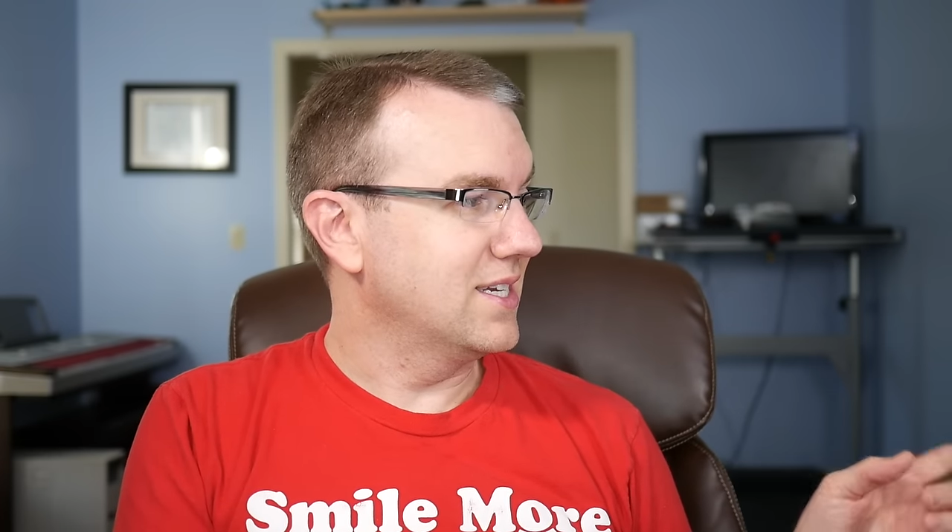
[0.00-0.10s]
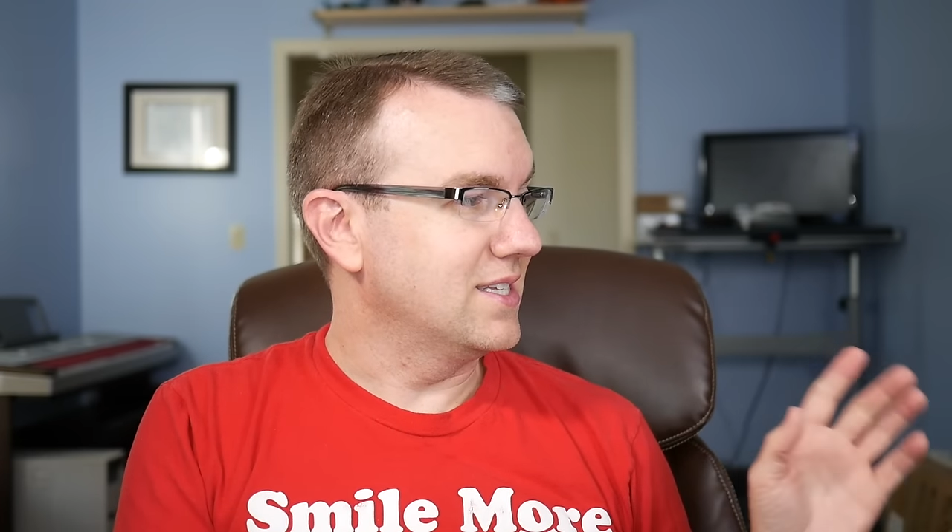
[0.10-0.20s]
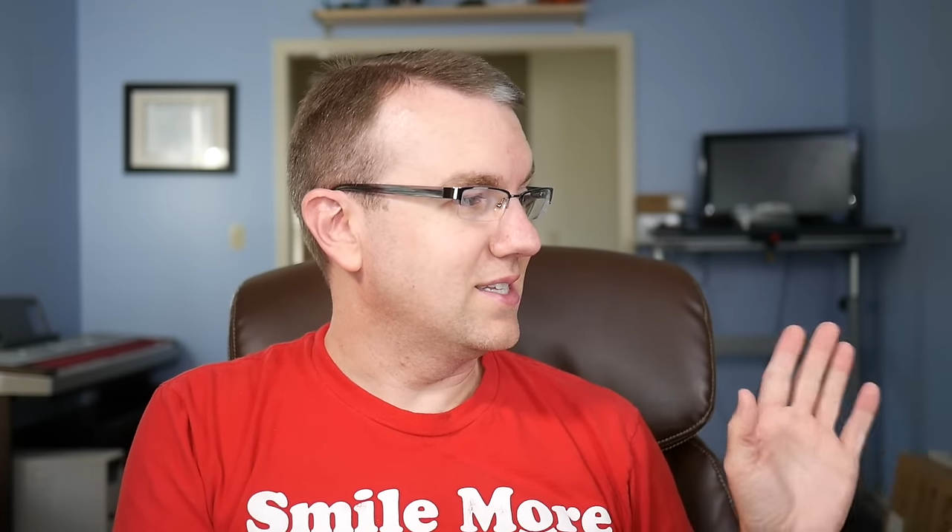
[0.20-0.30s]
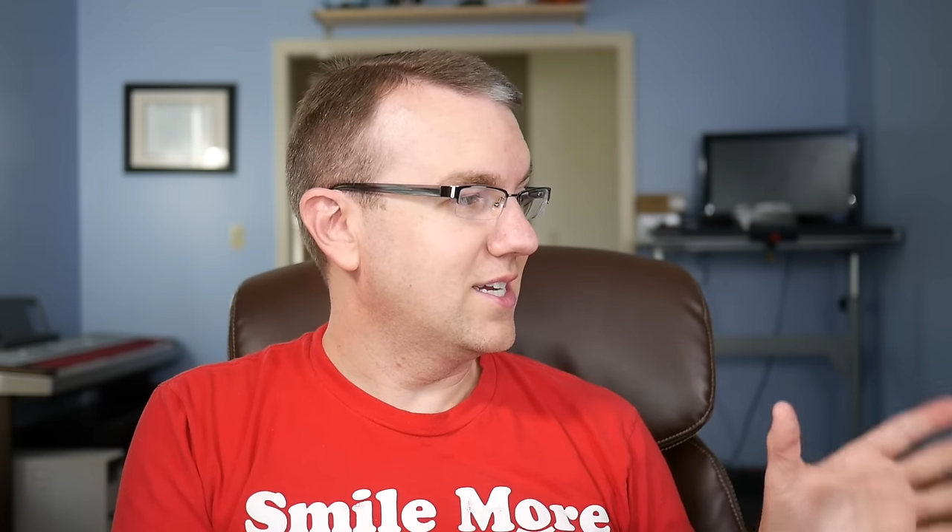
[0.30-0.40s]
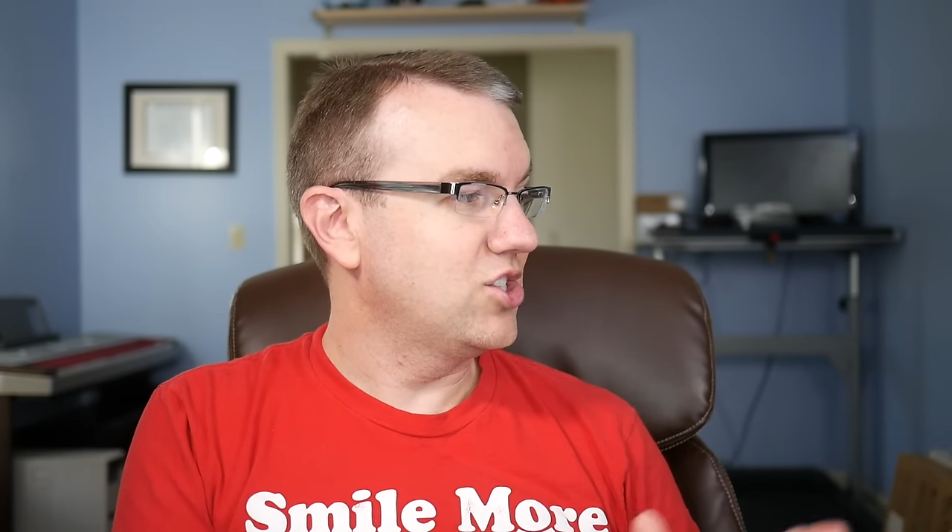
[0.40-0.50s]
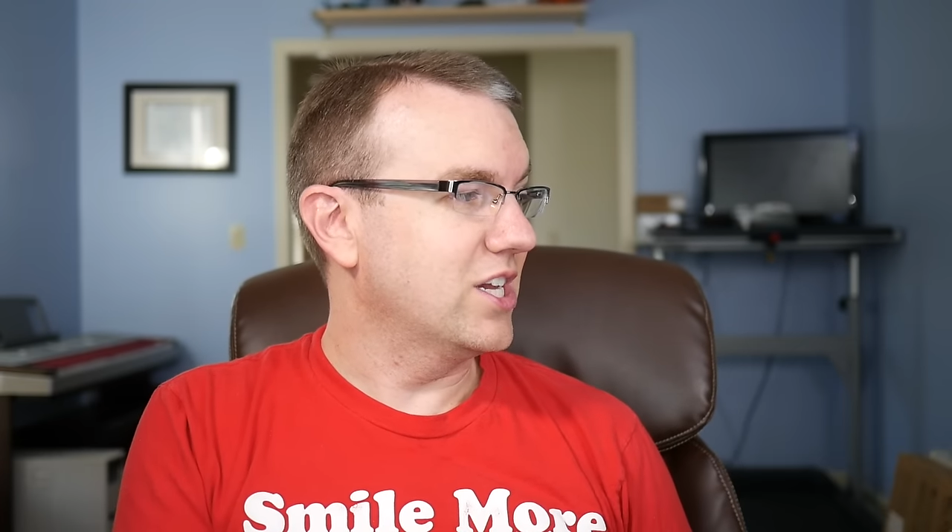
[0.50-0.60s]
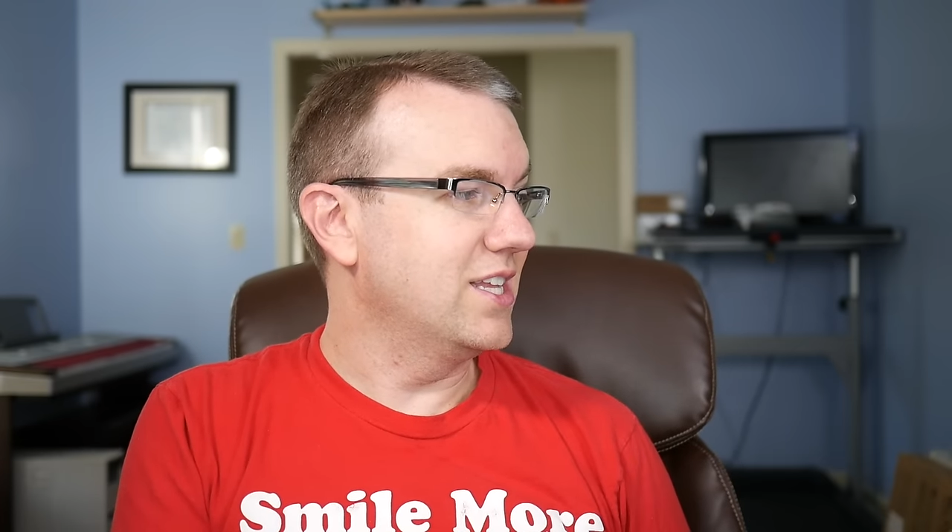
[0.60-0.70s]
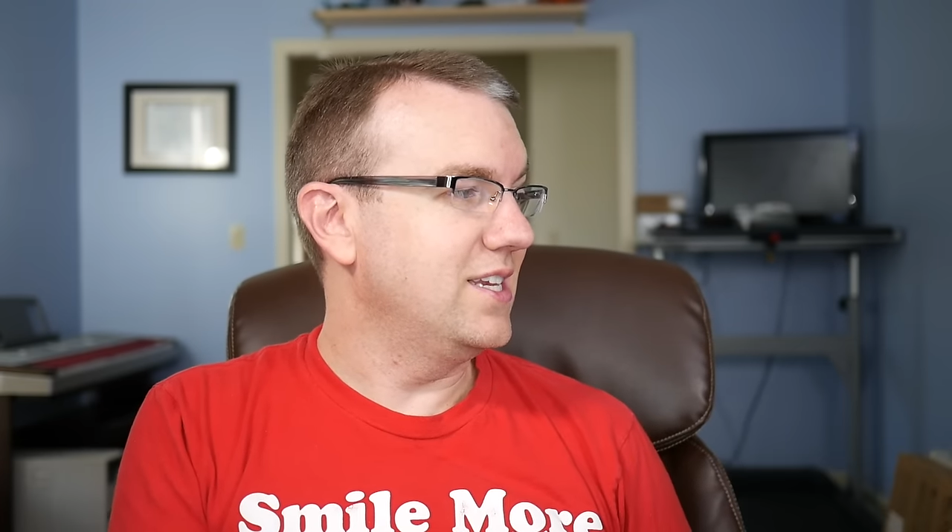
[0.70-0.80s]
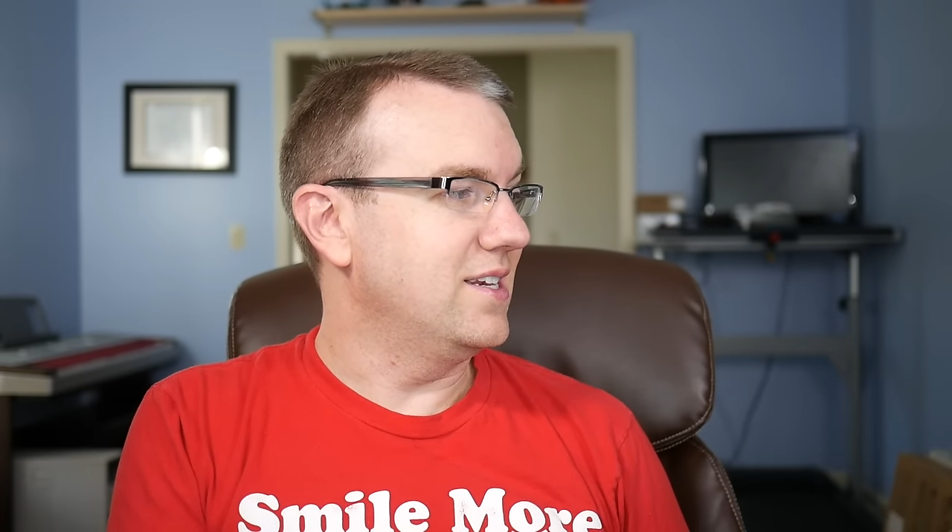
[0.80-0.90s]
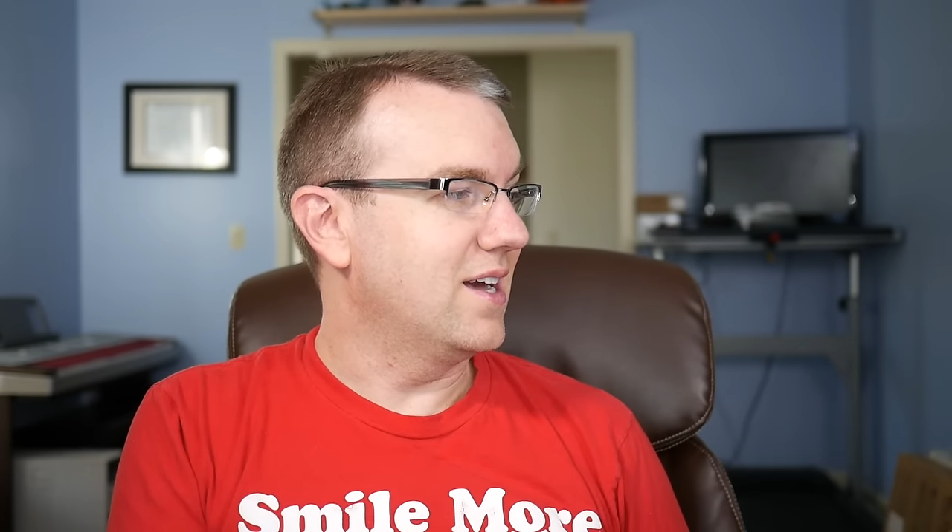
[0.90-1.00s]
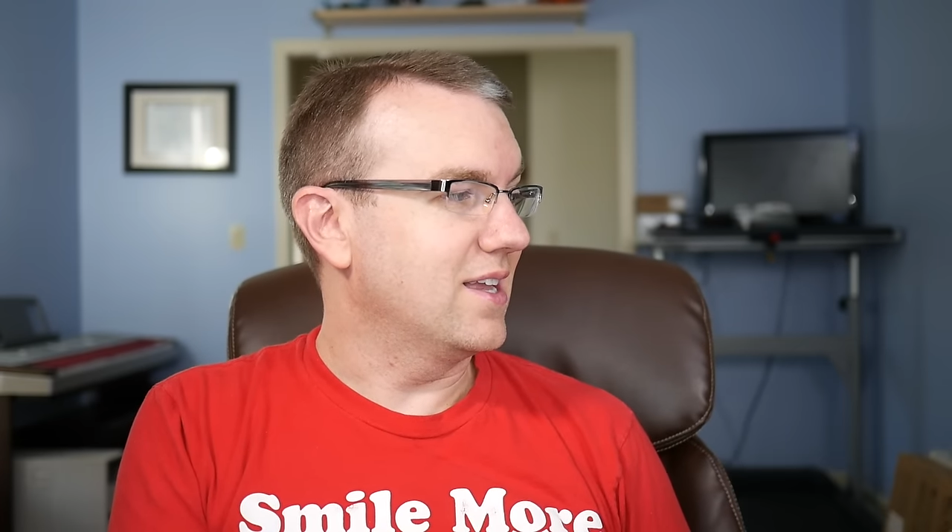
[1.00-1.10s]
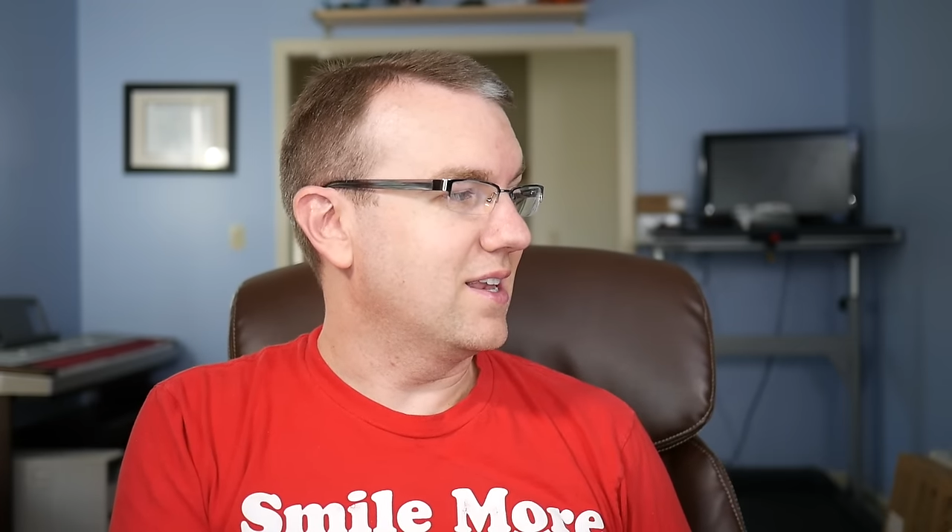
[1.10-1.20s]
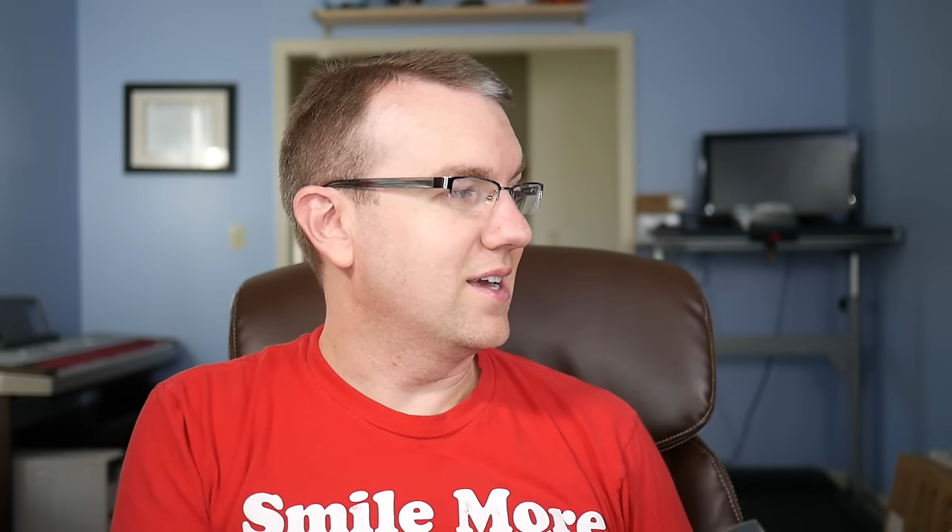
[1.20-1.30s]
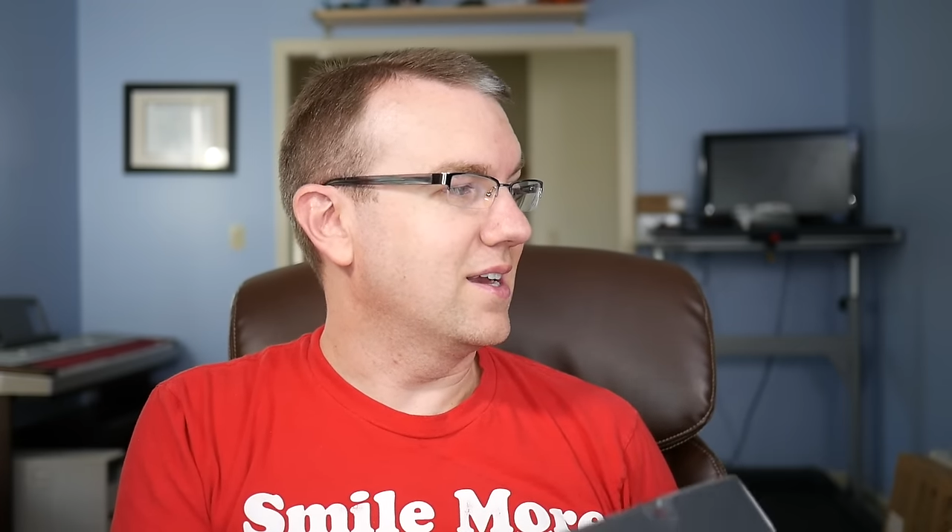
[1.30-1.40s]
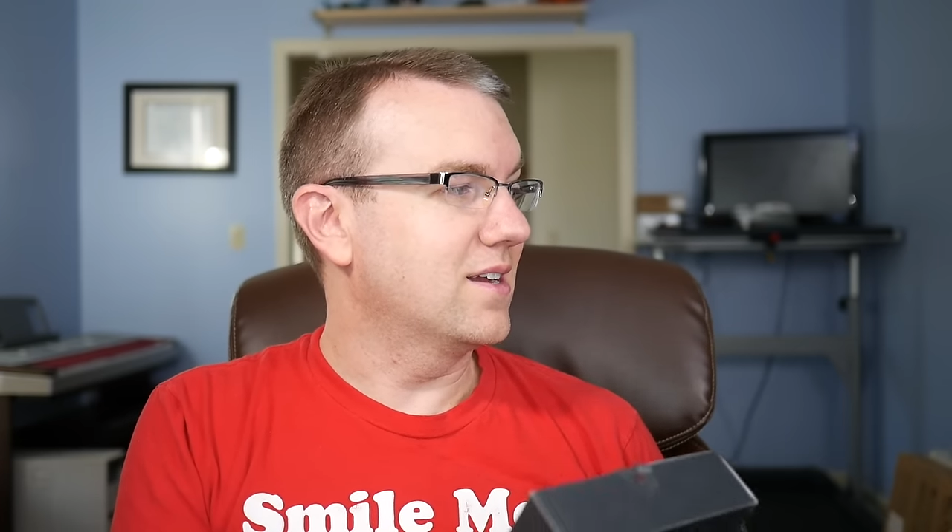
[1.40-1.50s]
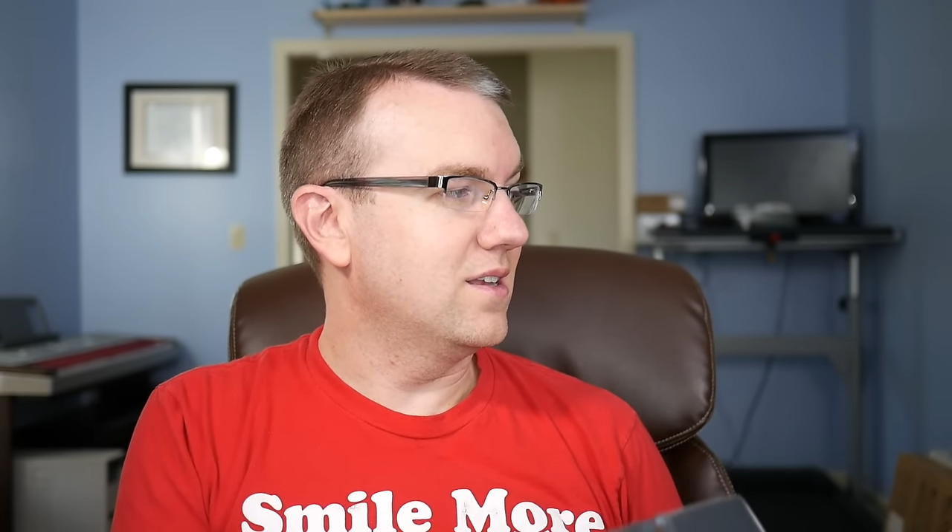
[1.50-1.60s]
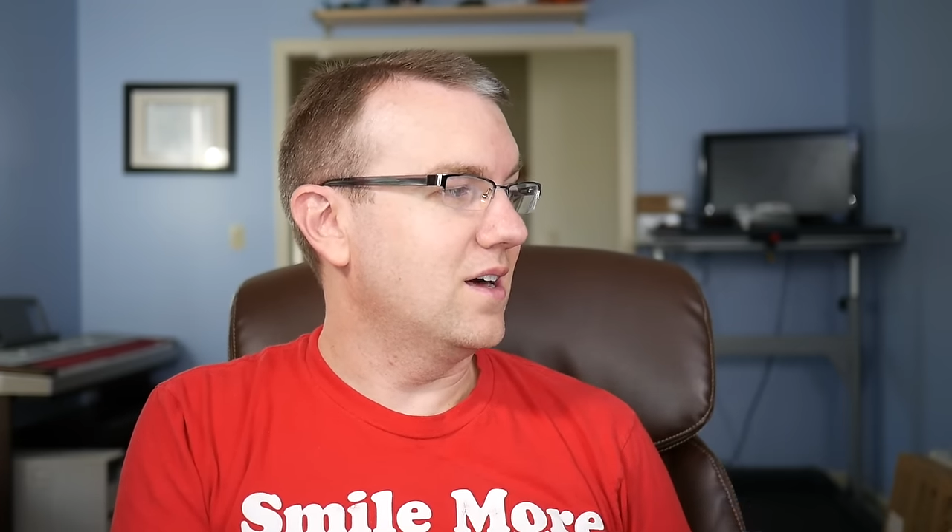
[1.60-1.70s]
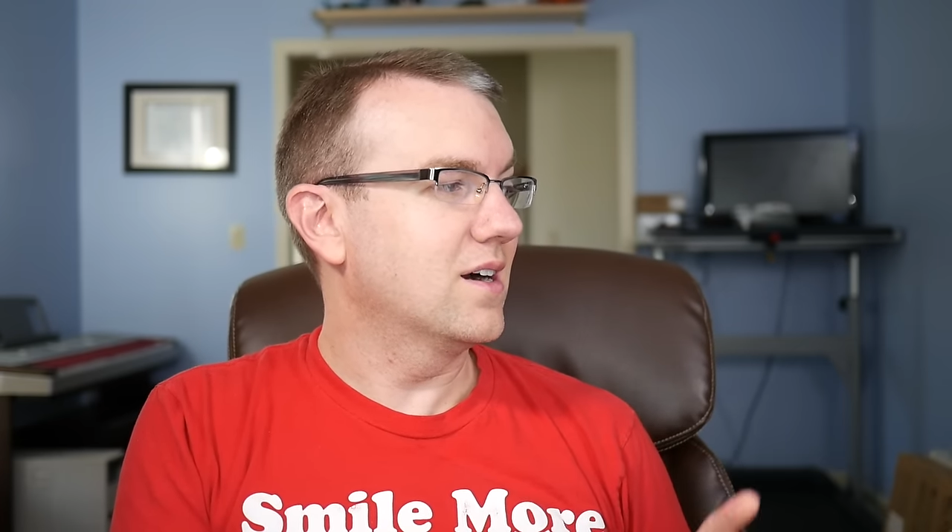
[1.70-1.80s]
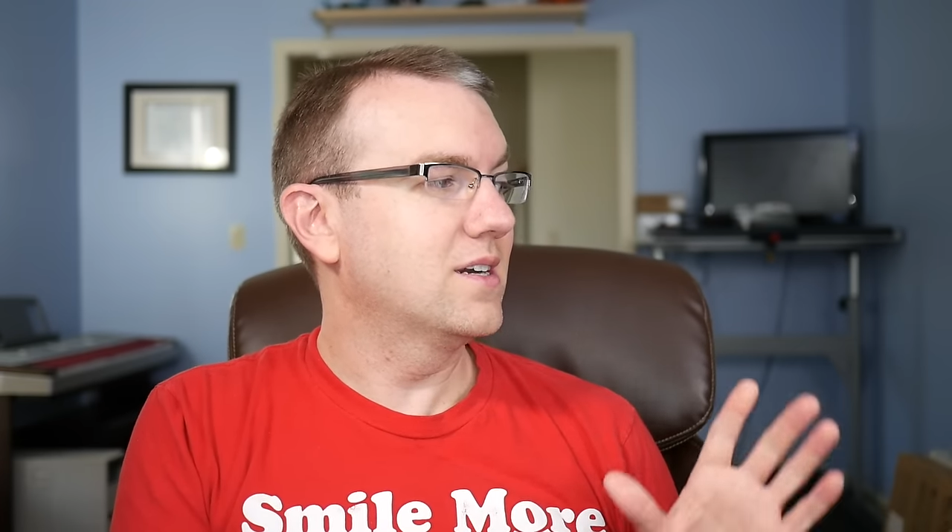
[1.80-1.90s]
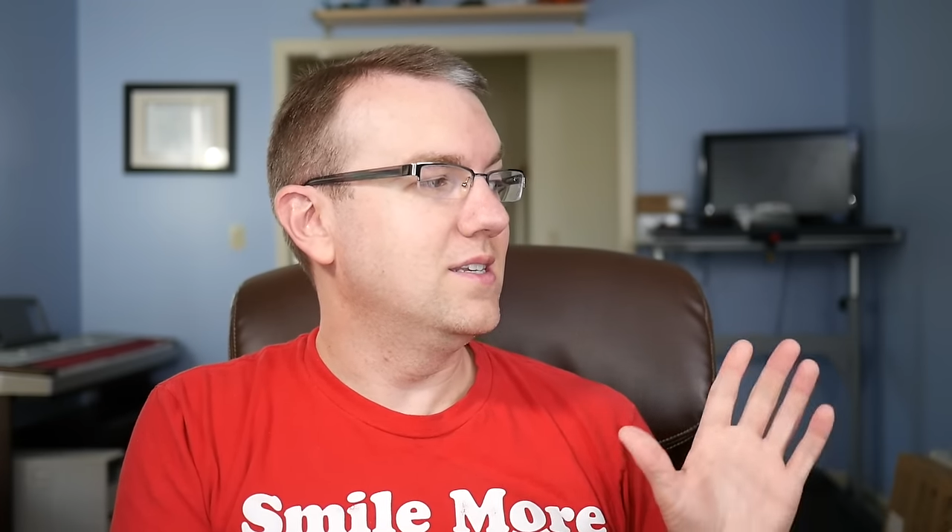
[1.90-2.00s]
it's a touch LED nightlight
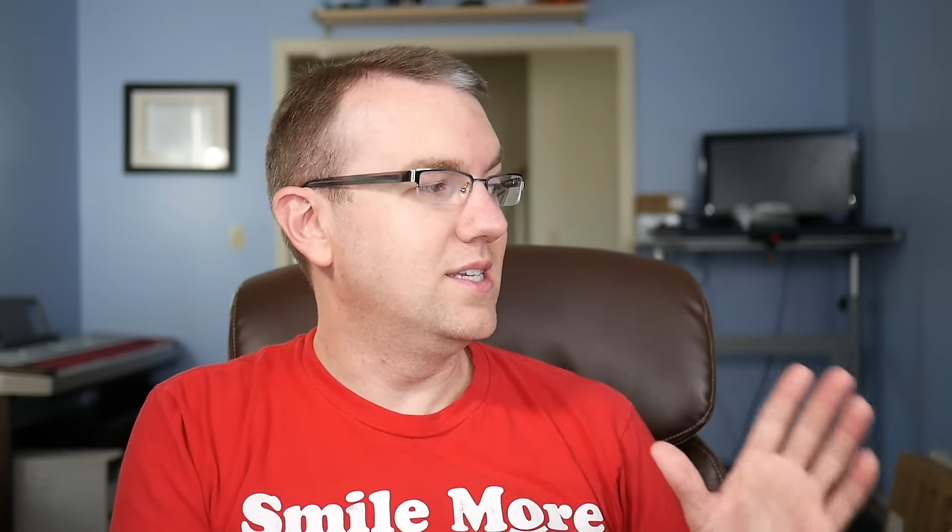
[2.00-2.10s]
clock,